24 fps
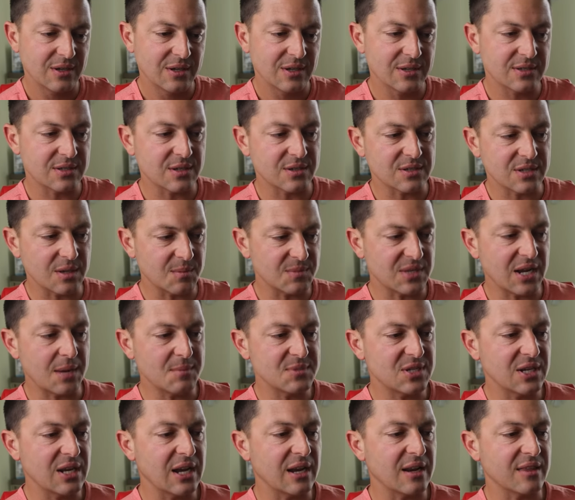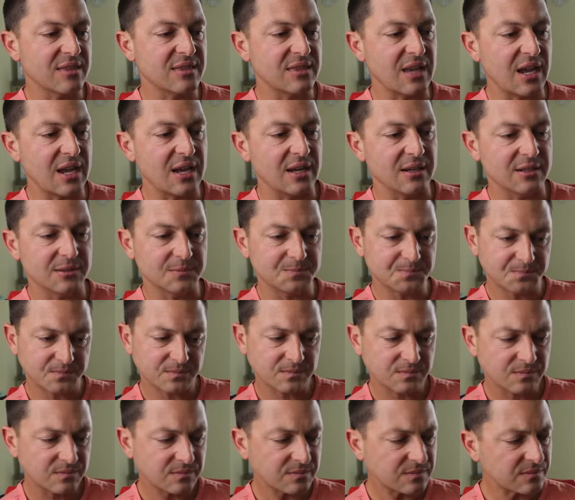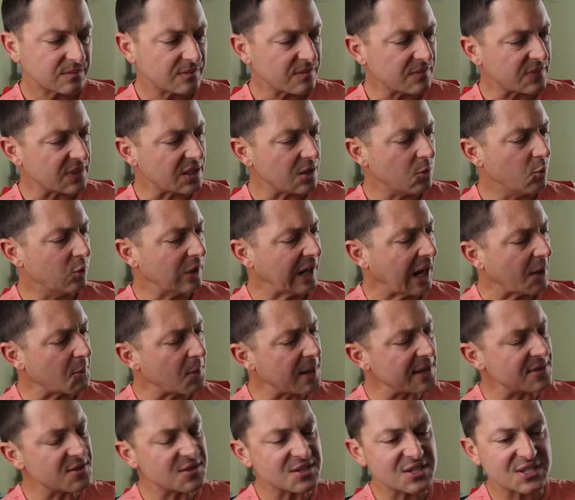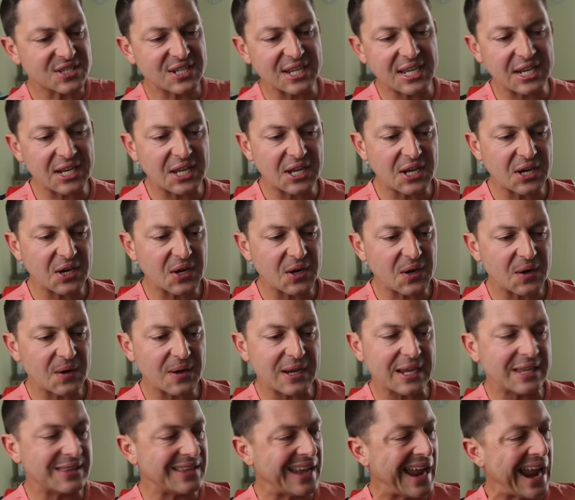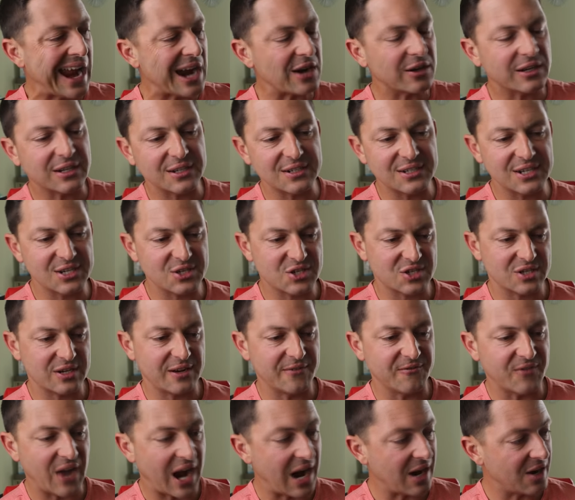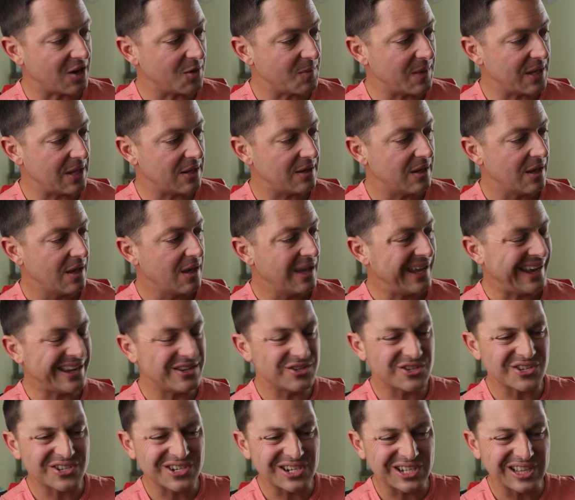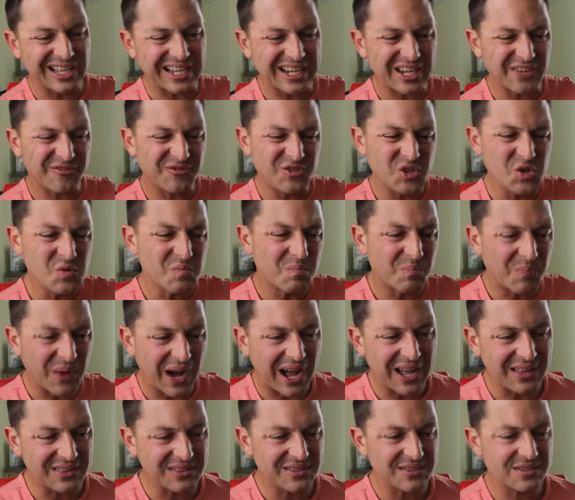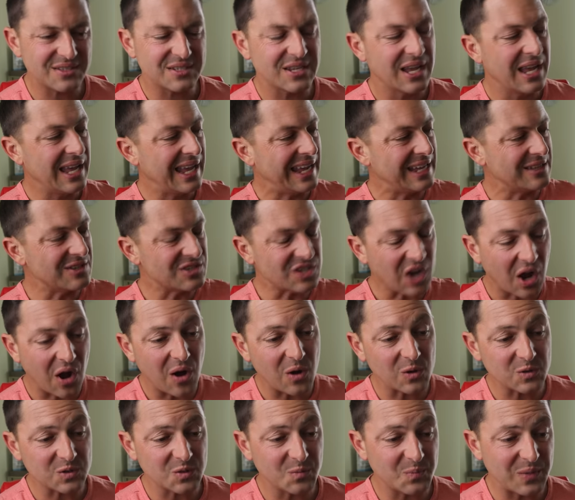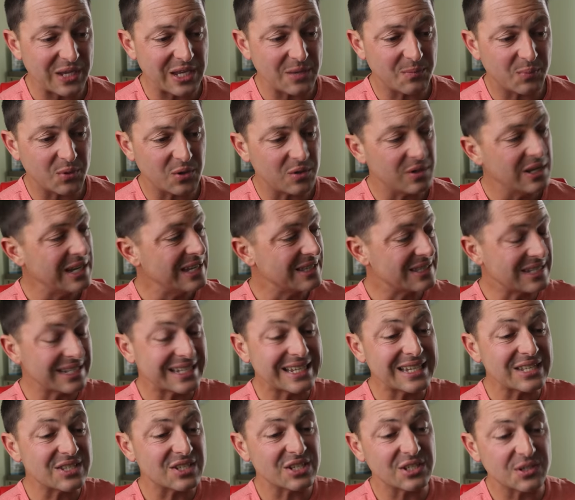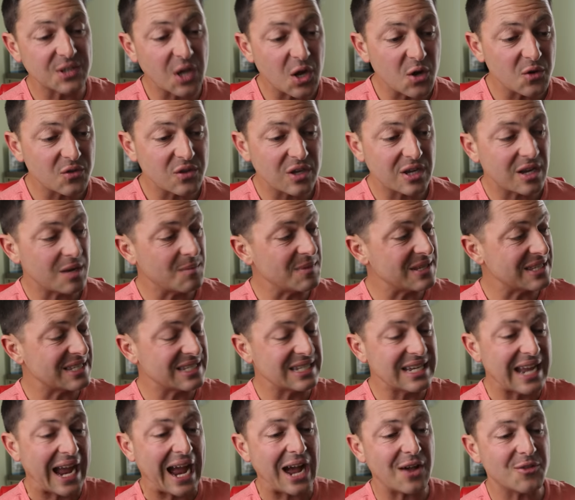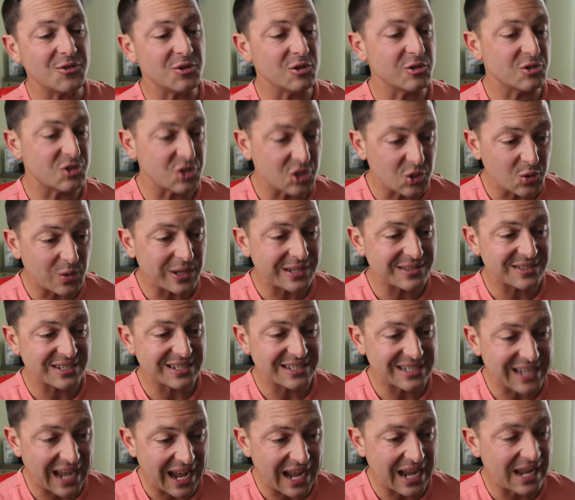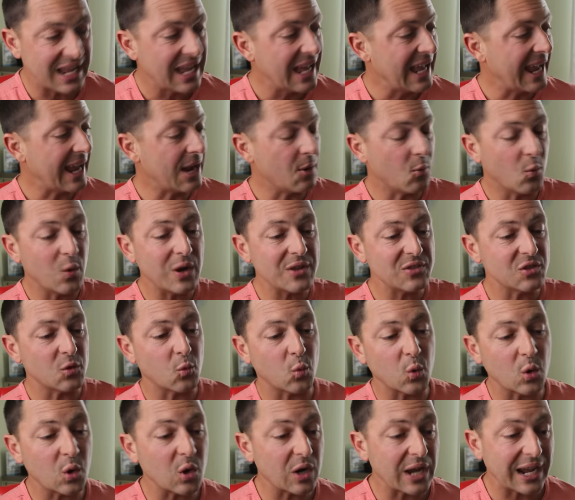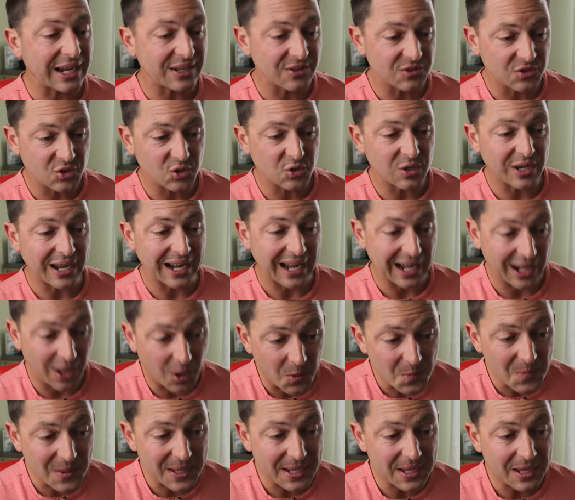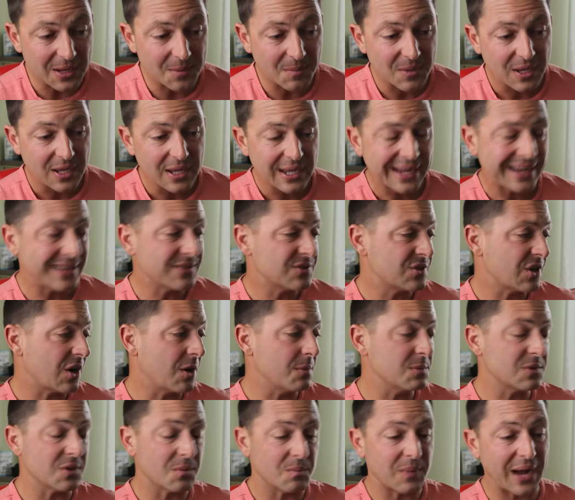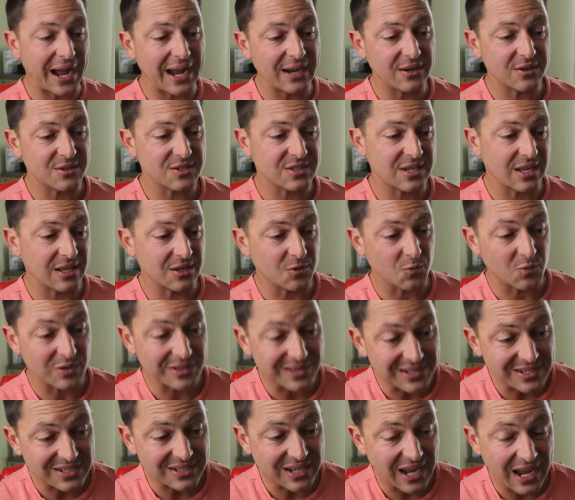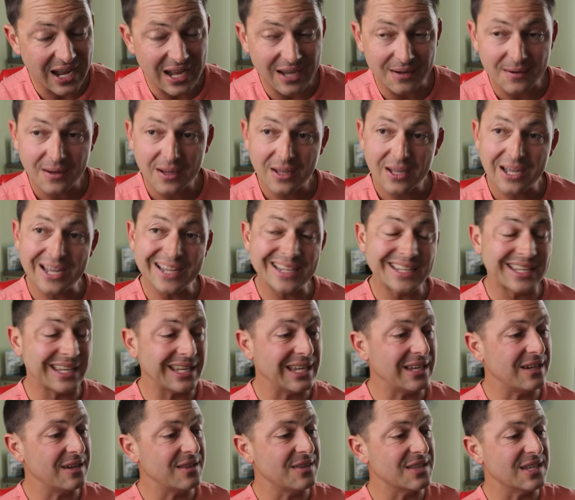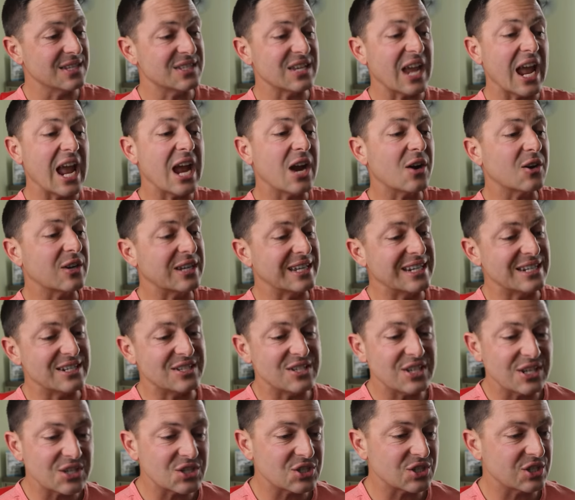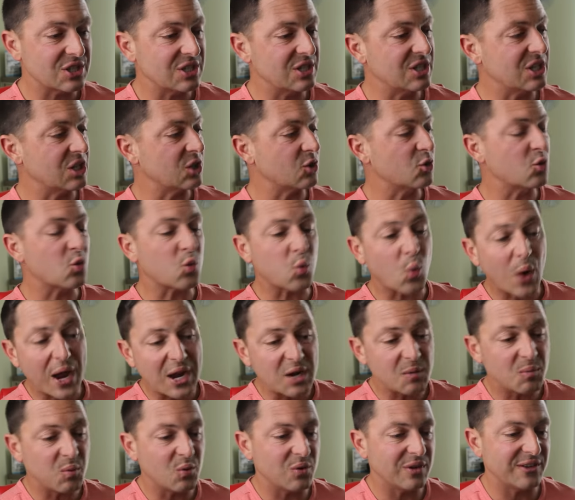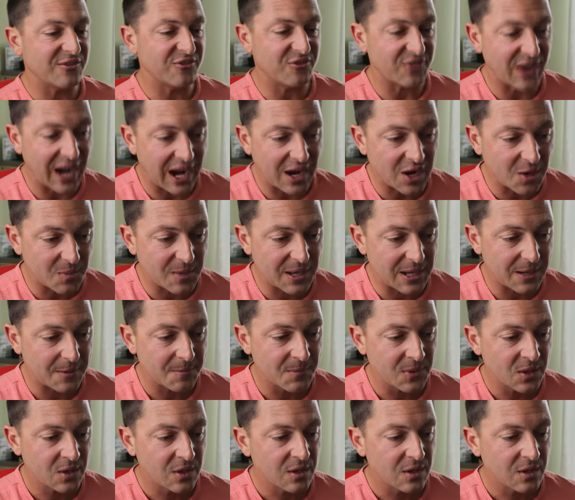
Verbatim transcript: And so sometimes you got to think, would I rather sit here in the air conditioned environment and just click a few buttons and talk to people to get to know them and see how they're doing today and what in the world I can do to help them in terms of buying or selling real estate, again, in this air conditioned, incredible environment?